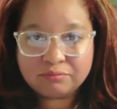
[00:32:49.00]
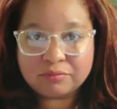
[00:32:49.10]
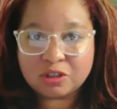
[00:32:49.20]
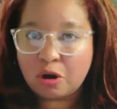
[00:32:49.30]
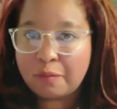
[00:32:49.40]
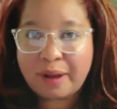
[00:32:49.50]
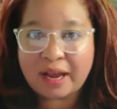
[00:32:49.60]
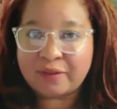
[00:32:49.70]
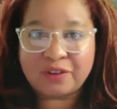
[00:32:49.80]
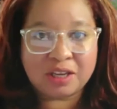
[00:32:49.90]
go
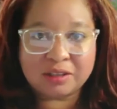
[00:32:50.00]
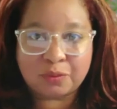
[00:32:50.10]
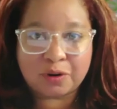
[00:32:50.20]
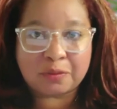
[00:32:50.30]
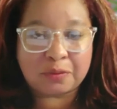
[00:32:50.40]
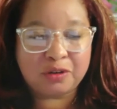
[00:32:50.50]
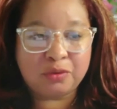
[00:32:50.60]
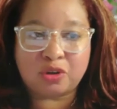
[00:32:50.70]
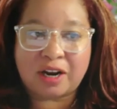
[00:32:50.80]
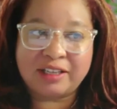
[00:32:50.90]
back. If it doesn't work when you
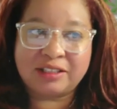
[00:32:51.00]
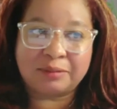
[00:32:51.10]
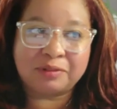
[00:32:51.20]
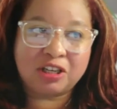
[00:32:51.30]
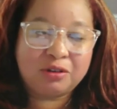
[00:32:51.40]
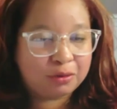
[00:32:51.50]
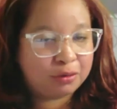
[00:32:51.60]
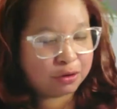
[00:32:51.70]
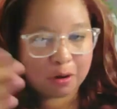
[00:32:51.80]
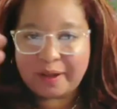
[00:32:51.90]
tried something new,
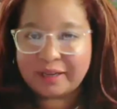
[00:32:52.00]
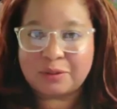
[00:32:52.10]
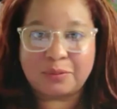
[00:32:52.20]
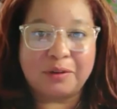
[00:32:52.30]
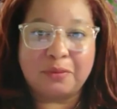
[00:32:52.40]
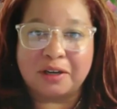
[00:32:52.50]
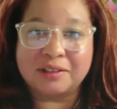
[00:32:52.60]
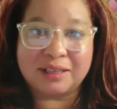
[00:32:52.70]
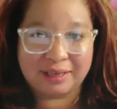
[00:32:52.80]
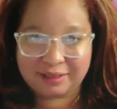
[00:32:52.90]
go back to what
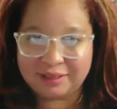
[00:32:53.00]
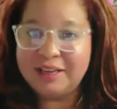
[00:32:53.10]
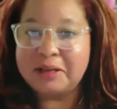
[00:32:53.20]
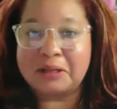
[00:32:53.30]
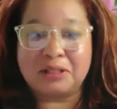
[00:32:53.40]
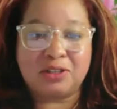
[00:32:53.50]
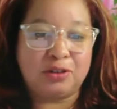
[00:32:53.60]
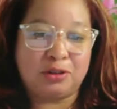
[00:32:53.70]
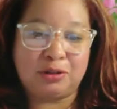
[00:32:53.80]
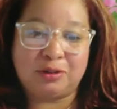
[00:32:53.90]
worked and
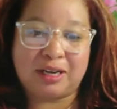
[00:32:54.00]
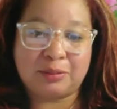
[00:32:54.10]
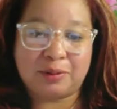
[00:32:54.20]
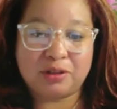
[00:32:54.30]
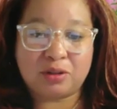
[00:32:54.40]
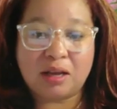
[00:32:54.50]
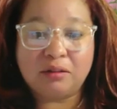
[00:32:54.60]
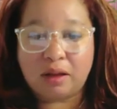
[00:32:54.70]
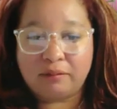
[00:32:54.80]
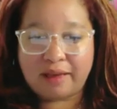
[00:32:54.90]
continue to do that as well. So I
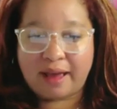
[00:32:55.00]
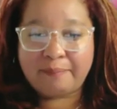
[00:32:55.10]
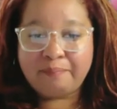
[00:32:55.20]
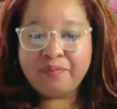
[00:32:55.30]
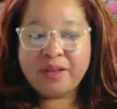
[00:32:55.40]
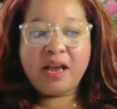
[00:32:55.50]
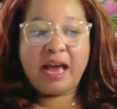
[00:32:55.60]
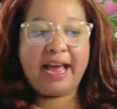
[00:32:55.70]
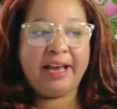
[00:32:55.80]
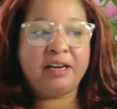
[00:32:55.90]
love that.
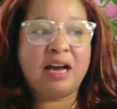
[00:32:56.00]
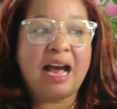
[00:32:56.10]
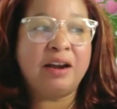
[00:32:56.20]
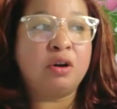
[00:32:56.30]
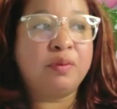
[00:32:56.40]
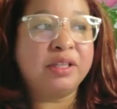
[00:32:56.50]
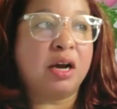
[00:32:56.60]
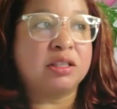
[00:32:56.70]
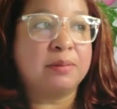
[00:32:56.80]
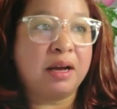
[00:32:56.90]
And I know we
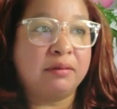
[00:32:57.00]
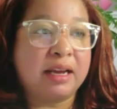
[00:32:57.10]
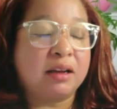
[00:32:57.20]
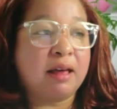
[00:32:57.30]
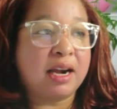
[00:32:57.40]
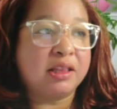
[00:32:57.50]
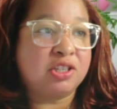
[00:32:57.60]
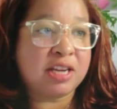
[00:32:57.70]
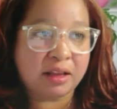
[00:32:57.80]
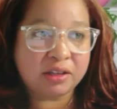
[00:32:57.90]
talked about like a lot of the
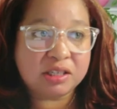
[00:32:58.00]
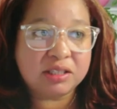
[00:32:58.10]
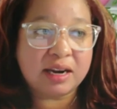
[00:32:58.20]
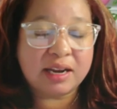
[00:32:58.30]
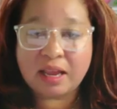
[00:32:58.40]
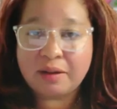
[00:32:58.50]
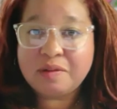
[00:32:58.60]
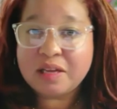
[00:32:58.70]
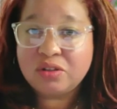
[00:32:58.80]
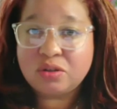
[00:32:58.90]
challenges that came
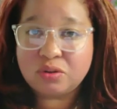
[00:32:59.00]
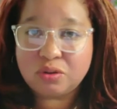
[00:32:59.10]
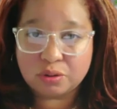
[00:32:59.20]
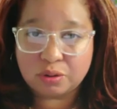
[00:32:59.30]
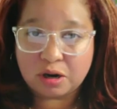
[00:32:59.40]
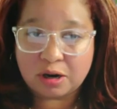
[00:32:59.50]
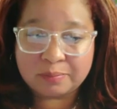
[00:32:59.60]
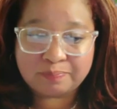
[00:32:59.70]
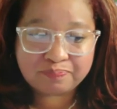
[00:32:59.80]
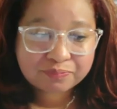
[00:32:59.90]
into your
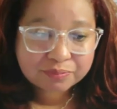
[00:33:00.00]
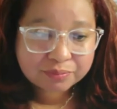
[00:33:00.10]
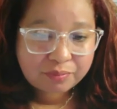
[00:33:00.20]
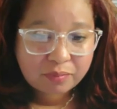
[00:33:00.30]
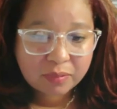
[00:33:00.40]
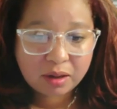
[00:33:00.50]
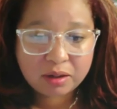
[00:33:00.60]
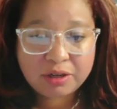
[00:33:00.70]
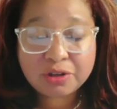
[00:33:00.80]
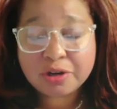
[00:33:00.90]

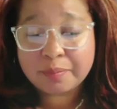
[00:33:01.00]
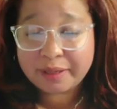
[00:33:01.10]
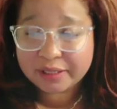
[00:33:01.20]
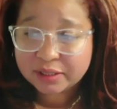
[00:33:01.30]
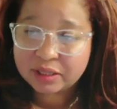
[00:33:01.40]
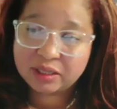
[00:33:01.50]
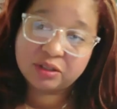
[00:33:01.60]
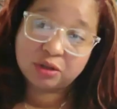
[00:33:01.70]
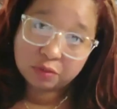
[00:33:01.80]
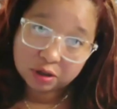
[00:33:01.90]
into your business and
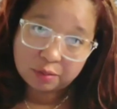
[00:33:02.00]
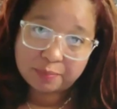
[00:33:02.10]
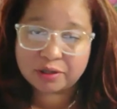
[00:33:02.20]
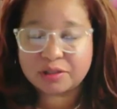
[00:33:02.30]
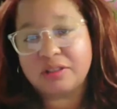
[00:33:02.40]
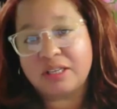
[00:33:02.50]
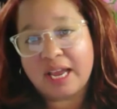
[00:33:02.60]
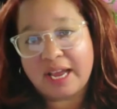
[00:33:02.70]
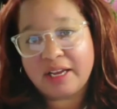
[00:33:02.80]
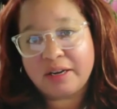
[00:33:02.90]
into your world personally
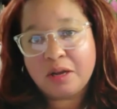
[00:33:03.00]
and